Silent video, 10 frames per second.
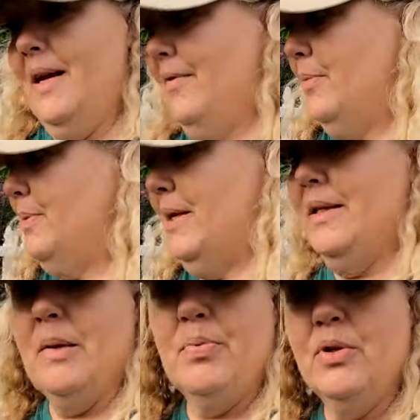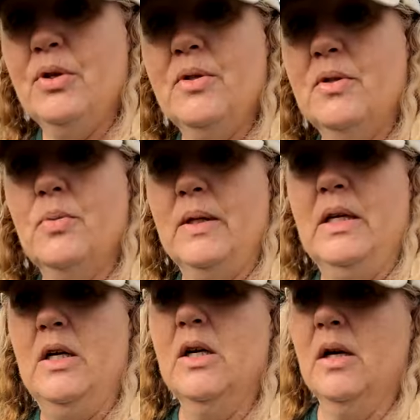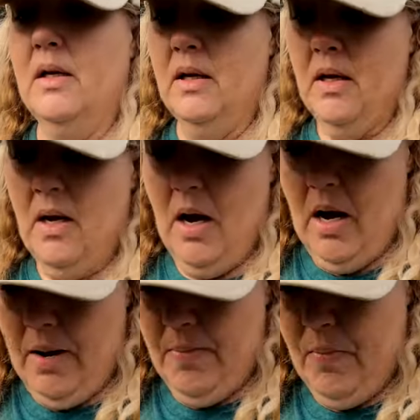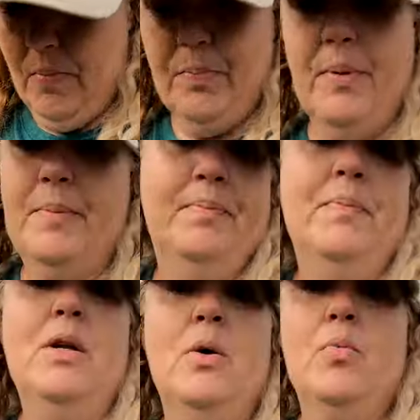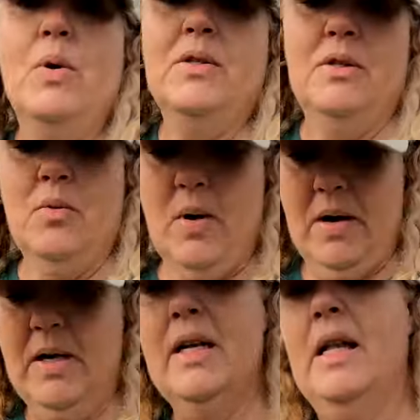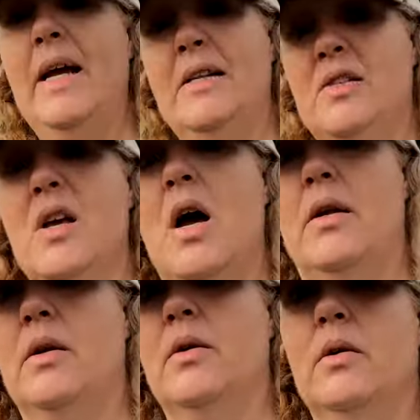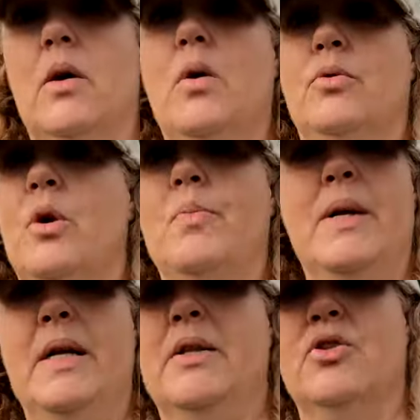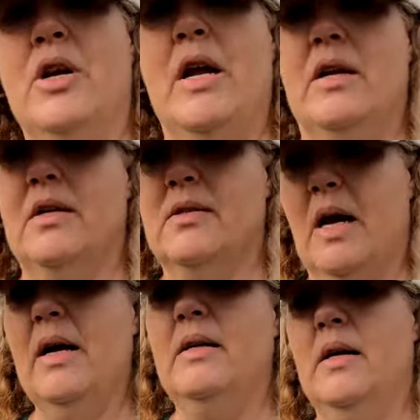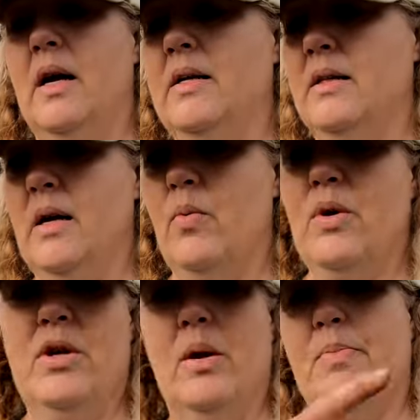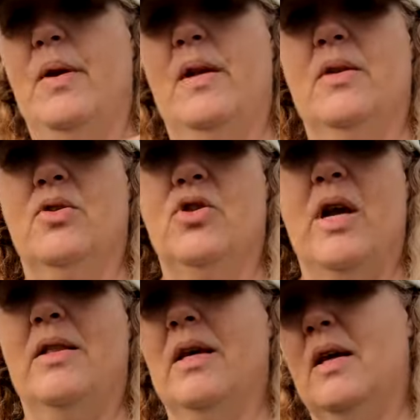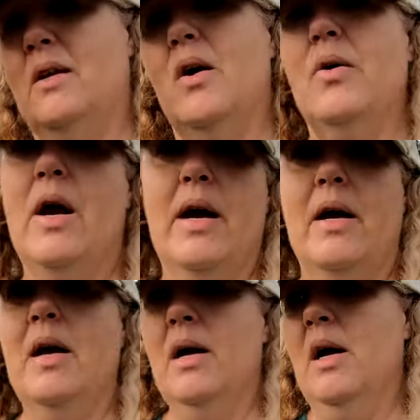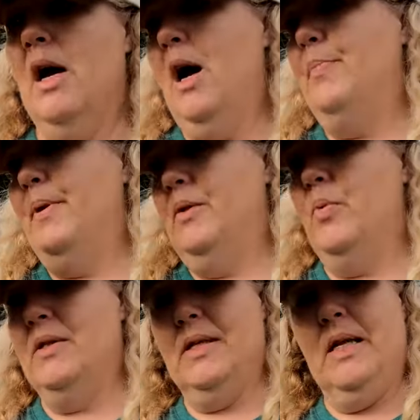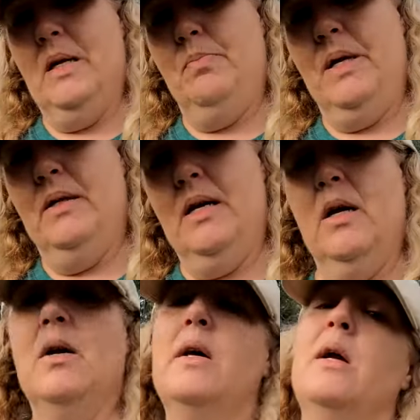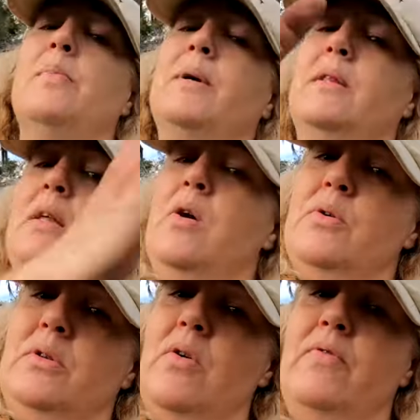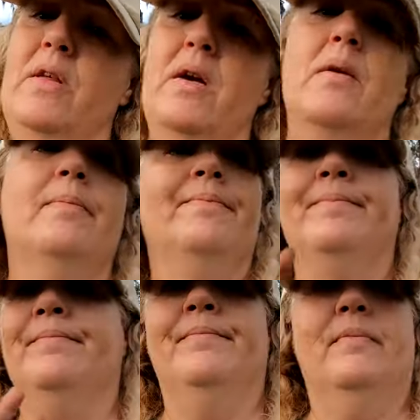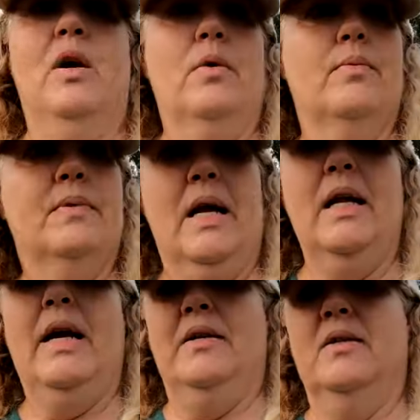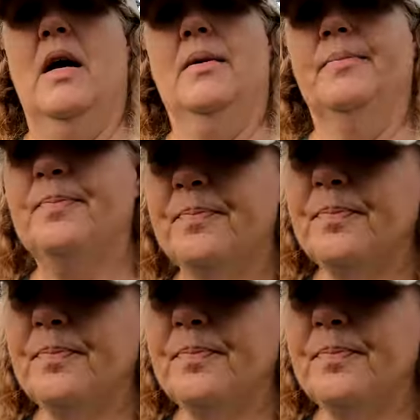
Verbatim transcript: have a plant that produces really good. But you know, once in a while, it likes sun. Oh, don't put it in the shade, because I did that one year. I put it in the shade thinking, okay, I'll put the ones that need bees here and I'll put those over there. No, they like sun.